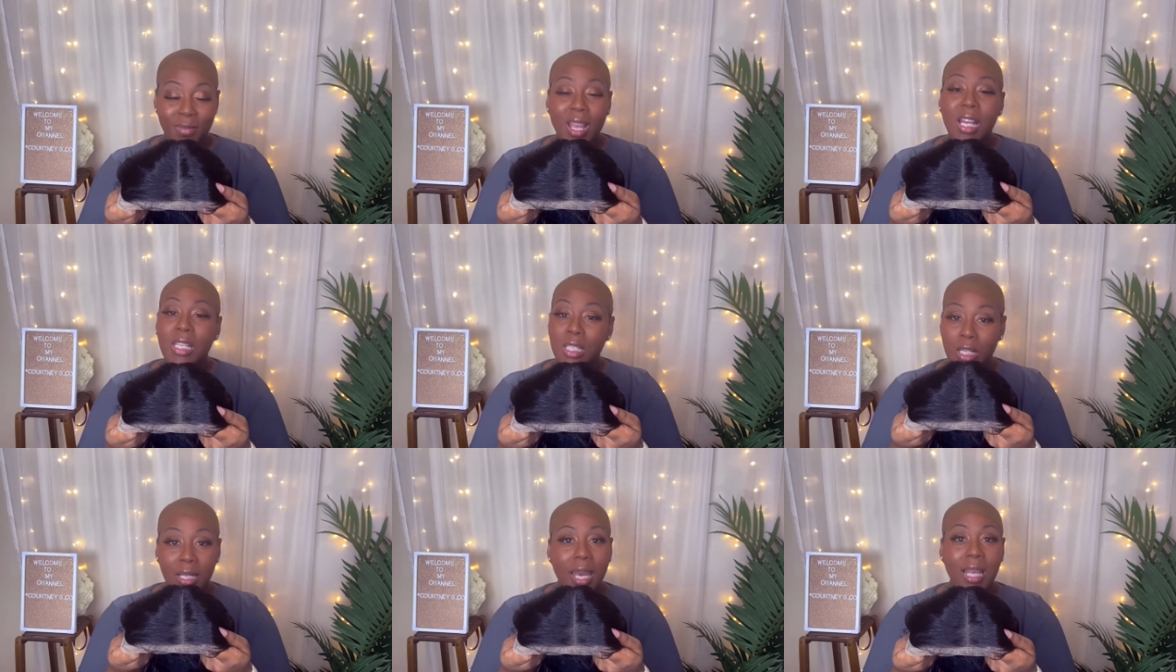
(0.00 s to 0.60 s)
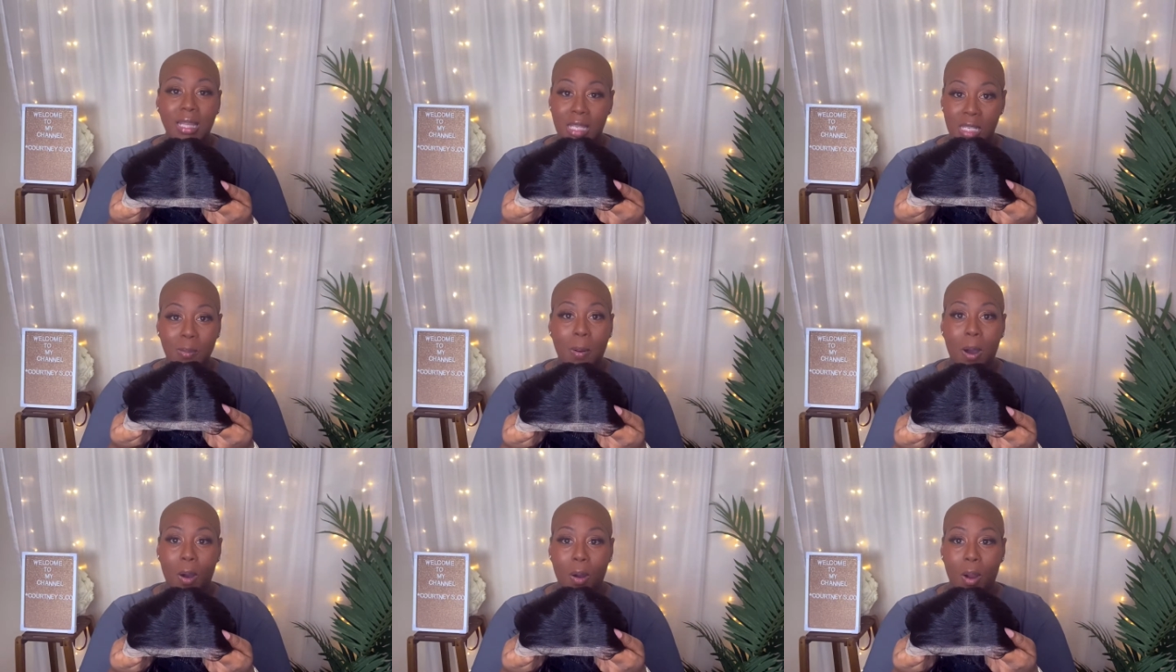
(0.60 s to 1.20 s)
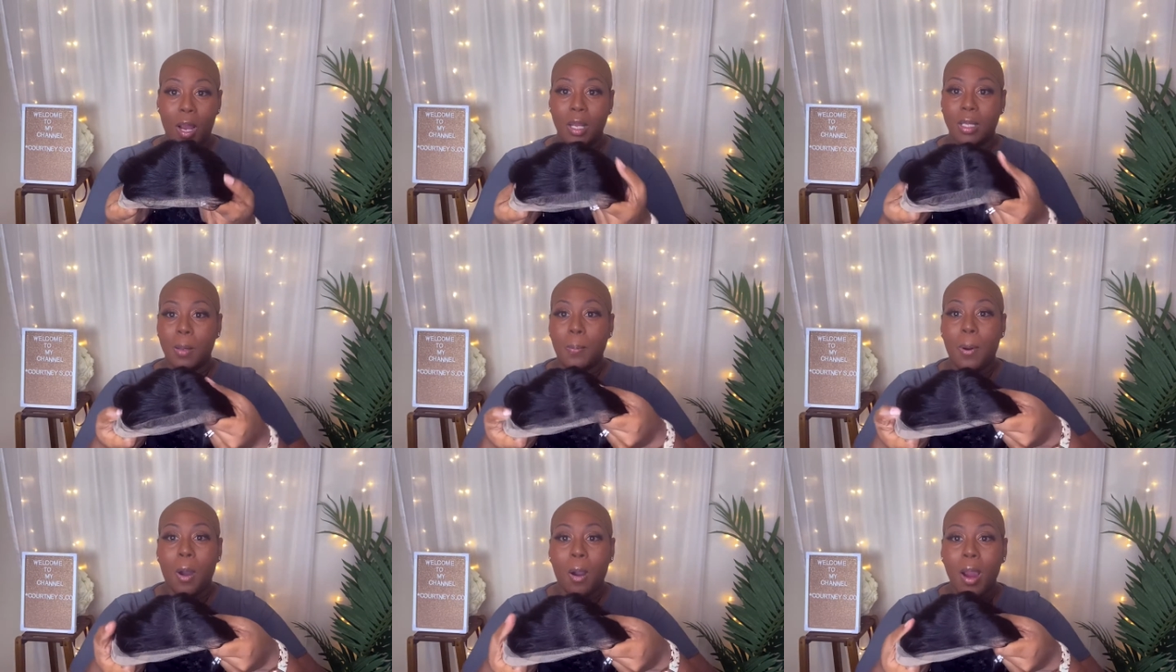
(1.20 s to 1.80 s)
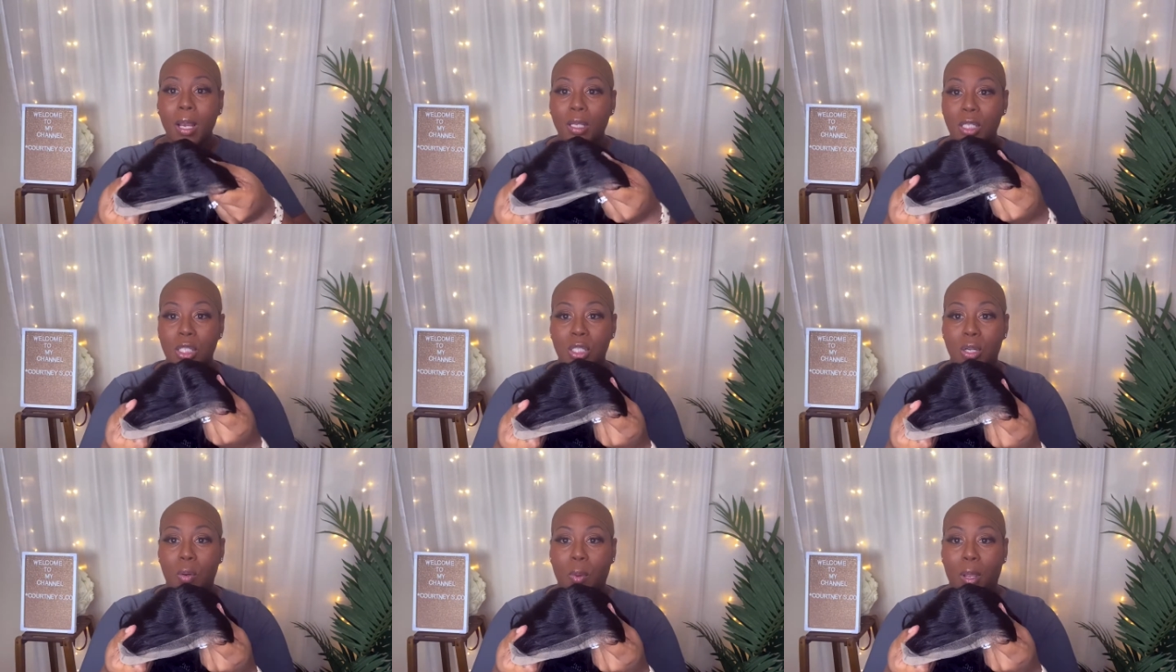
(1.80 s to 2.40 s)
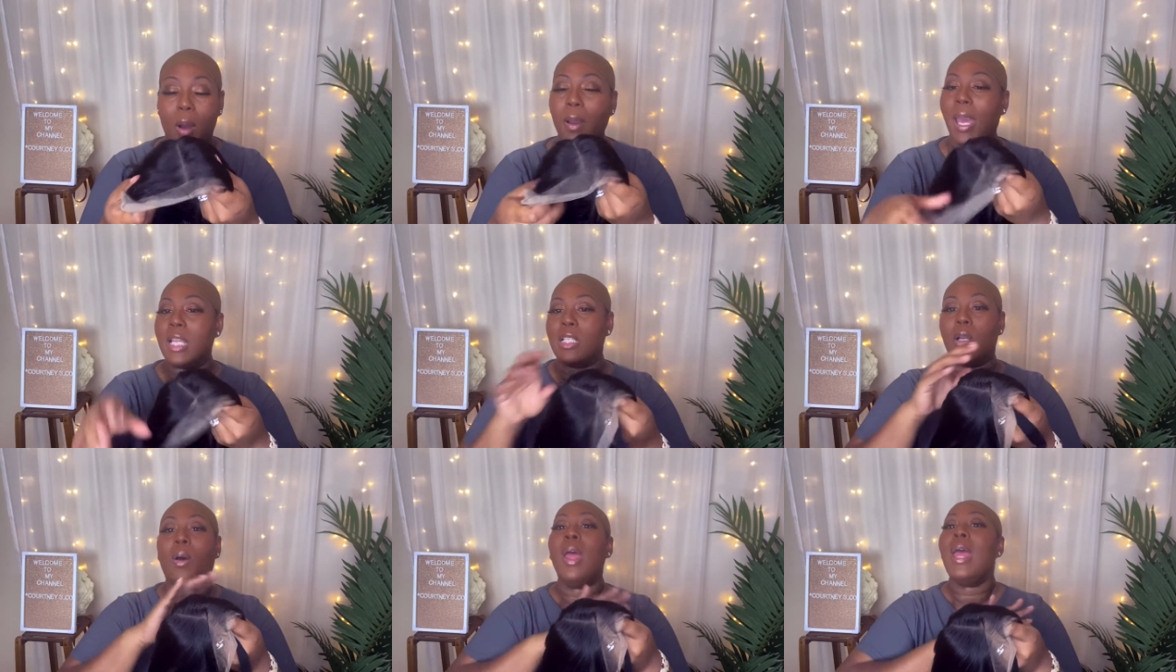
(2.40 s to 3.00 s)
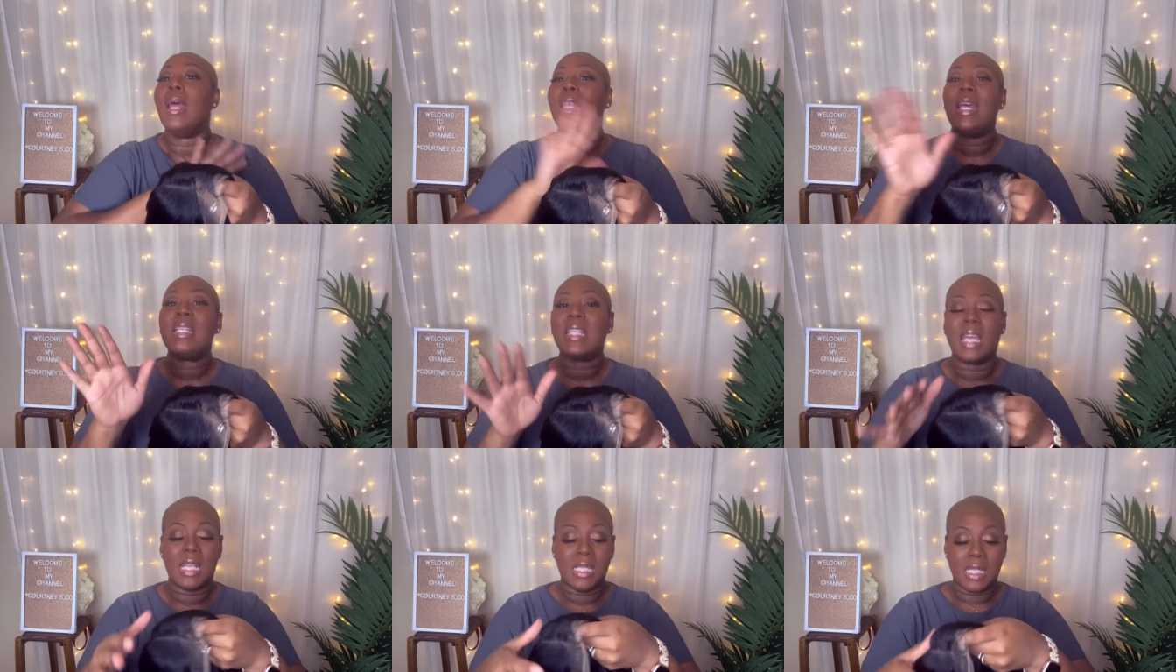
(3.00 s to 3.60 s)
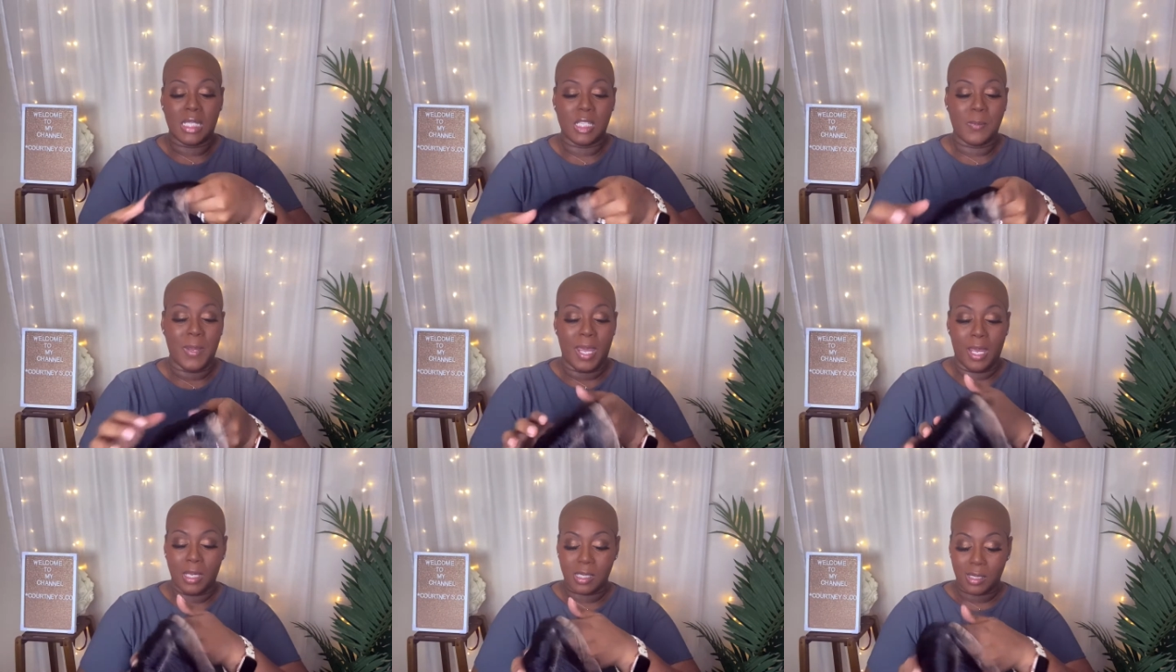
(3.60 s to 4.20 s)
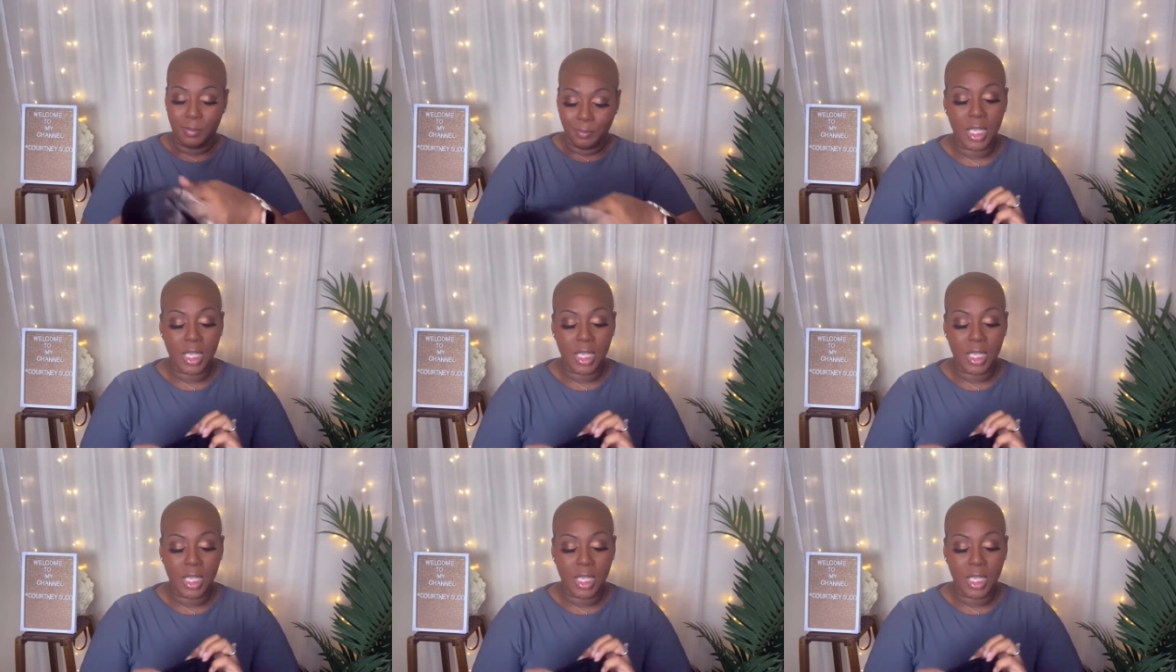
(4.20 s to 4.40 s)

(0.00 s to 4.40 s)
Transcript: Look at this part. The part looks so well. Okay, so let's get into the specs.